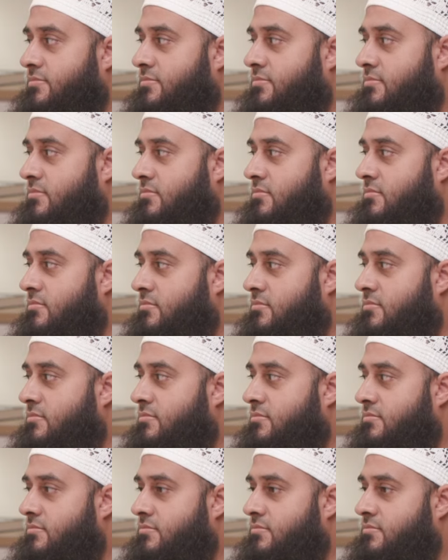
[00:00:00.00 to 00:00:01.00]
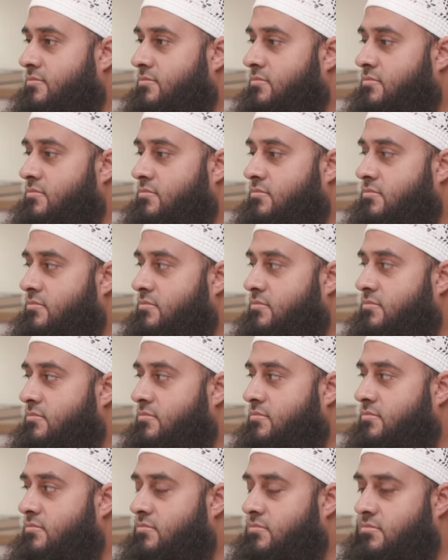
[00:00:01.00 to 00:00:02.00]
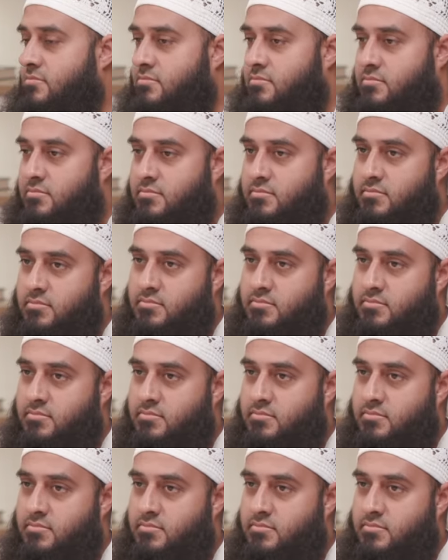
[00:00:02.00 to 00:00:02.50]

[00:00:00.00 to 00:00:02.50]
(silent)